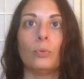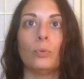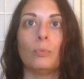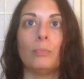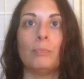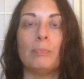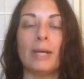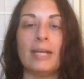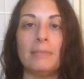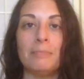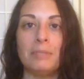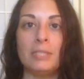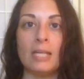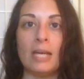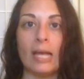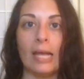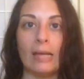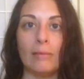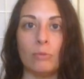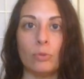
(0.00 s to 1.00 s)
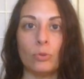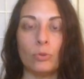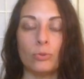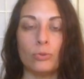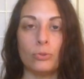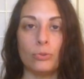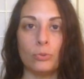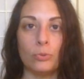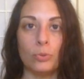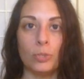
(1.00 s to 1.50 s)
might be able
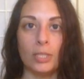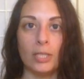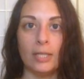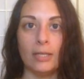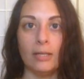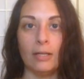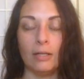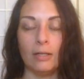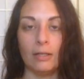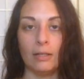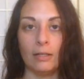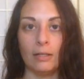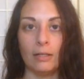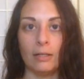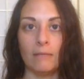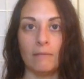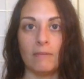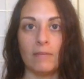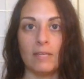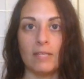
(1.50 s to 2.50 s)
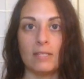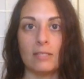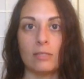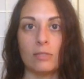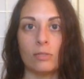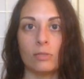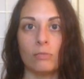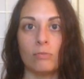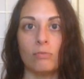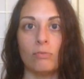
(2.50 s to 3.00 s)
to hear
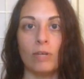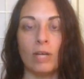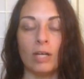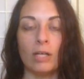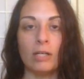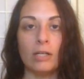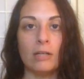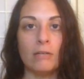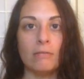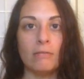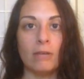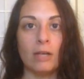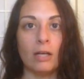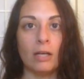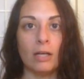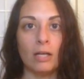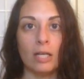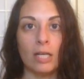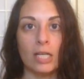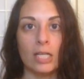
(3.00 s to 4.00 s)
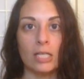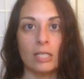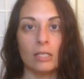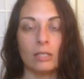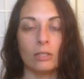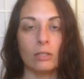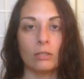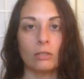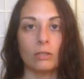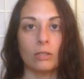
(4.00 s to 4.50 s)
this very, very
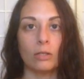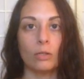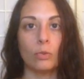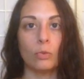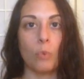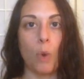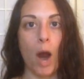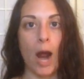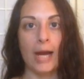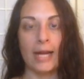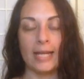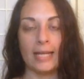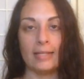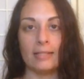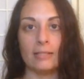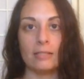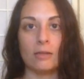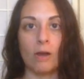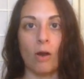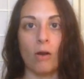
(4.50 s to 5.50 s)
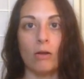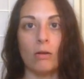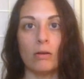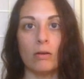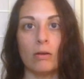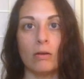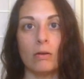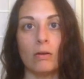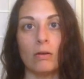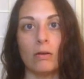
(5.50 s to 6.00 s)
quiet,
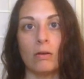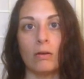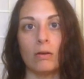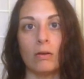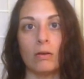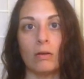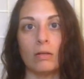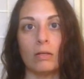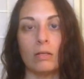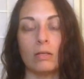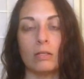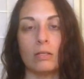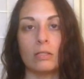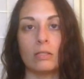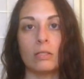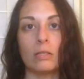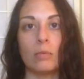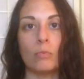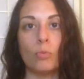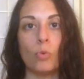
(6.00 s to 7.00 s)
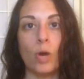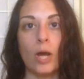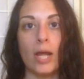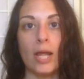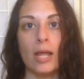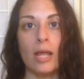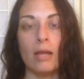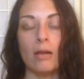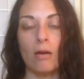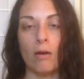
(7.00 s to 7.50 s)

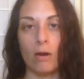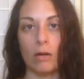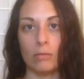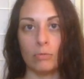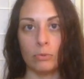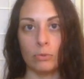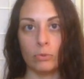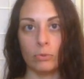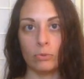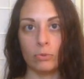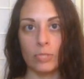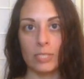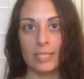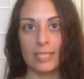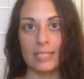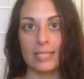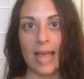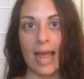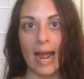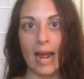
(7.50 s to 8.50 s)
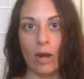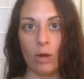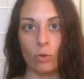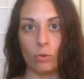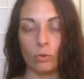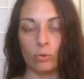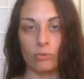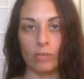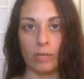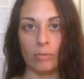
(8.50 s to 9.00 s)
somewhat inaudible
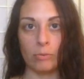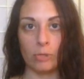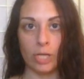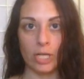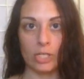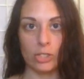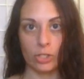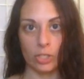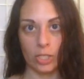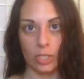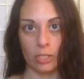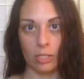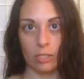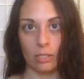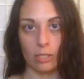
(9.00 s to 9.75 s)
sound vibration.